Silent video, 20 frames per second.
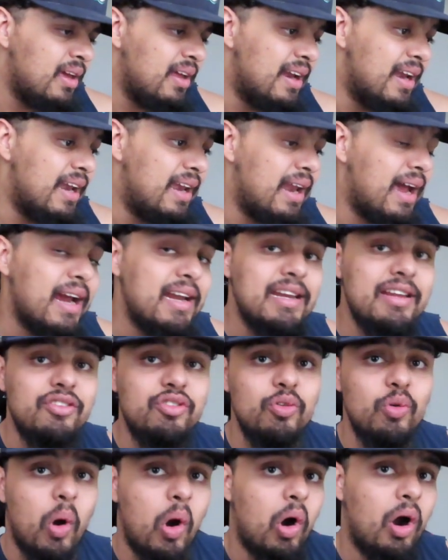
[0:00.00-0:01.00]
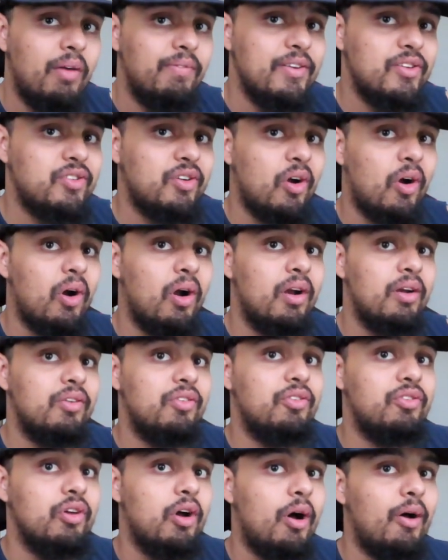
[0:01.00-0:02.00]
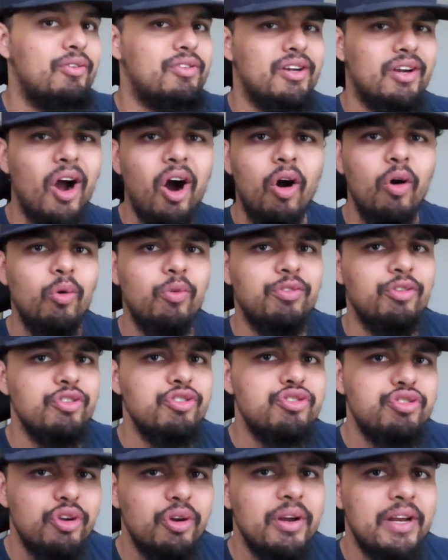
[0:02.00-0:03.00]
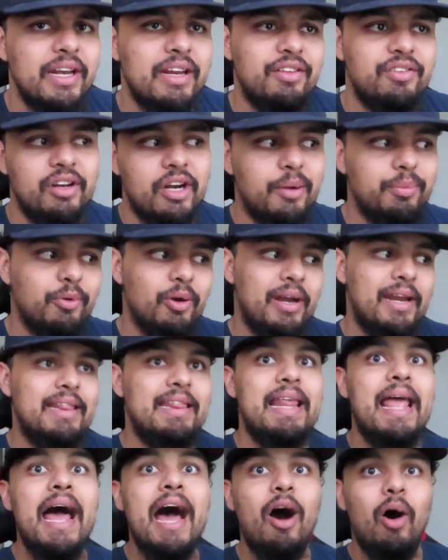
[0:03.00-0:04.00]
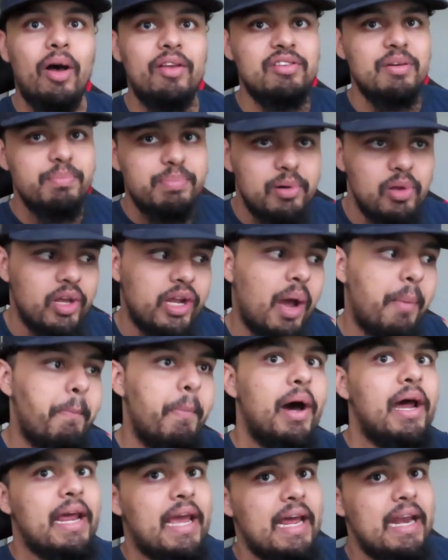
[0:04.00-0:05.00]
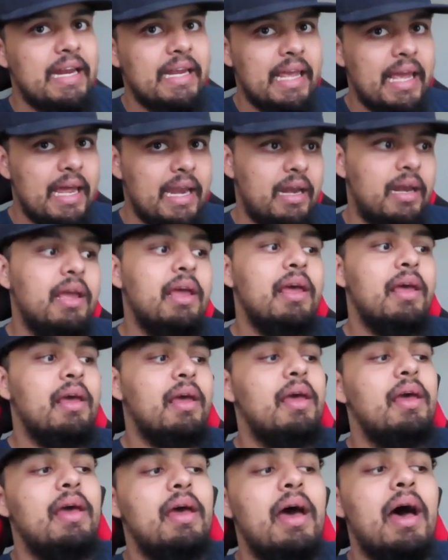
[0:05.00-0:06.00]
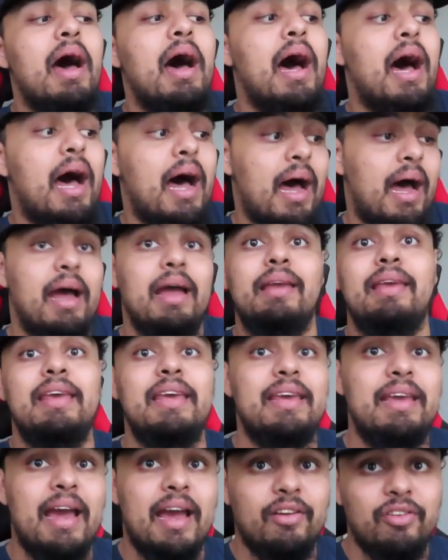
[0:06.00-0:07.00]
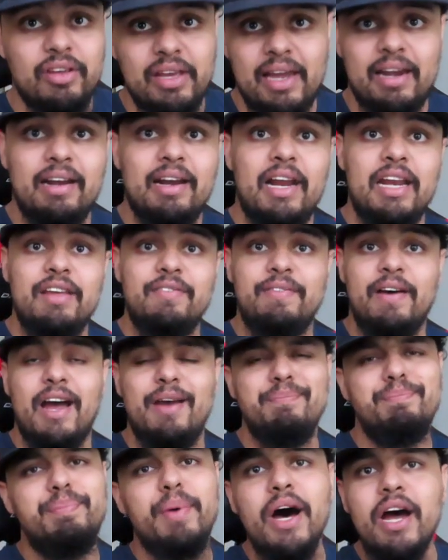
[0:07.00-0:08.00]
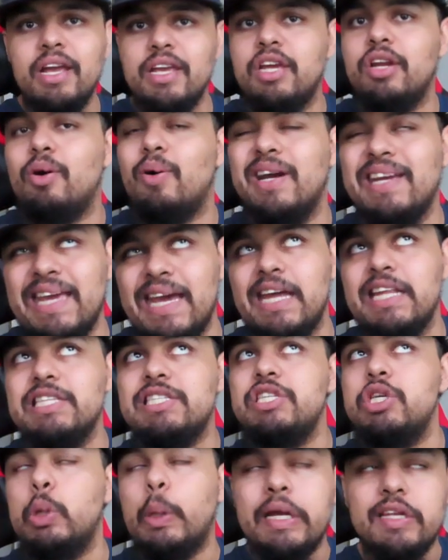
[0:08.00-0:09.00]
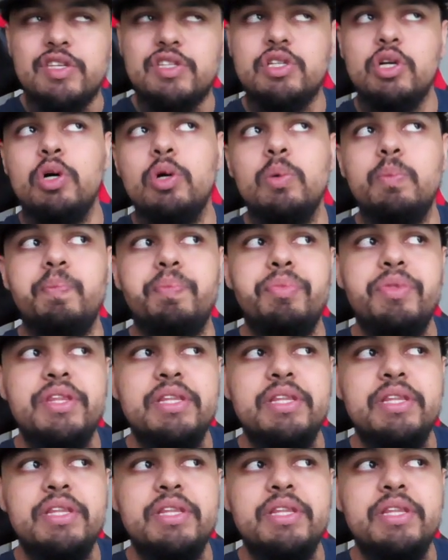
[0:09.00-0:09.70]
92 harvest card, so I was like, oh, for sure he needs an upgrade. And now as I'm pulling up Mudhead again, he actually had a 95. But, you know, again, you could still